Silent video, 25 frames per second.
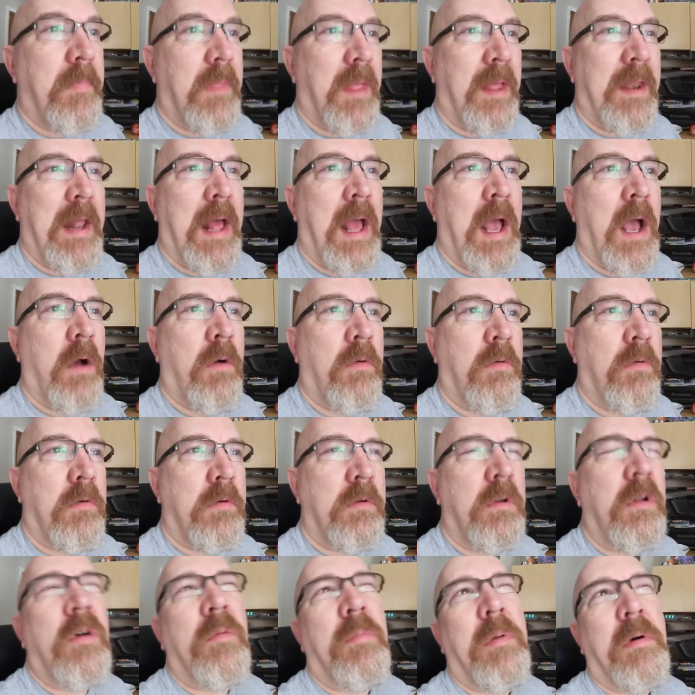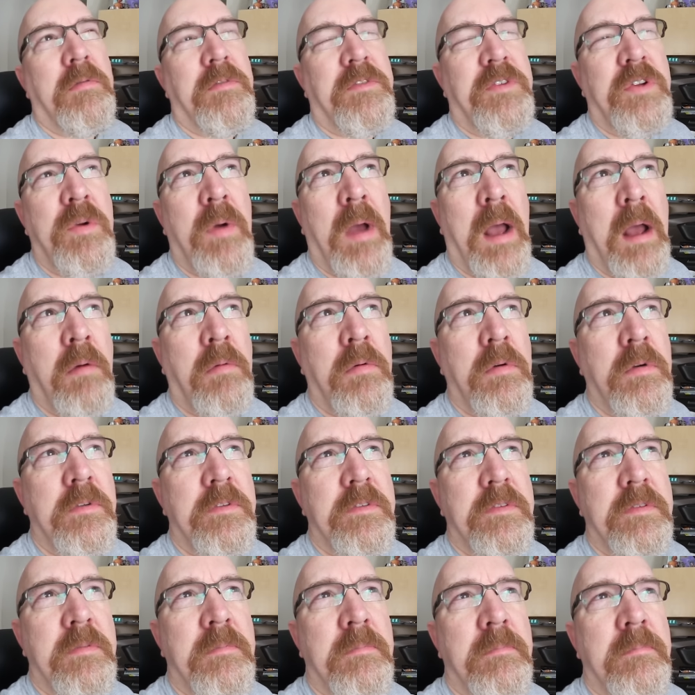an hour, no, about two
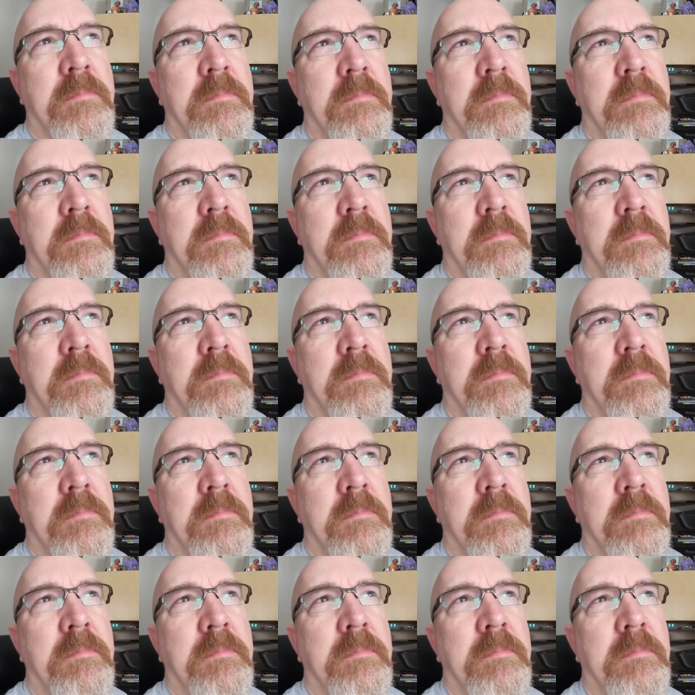hours,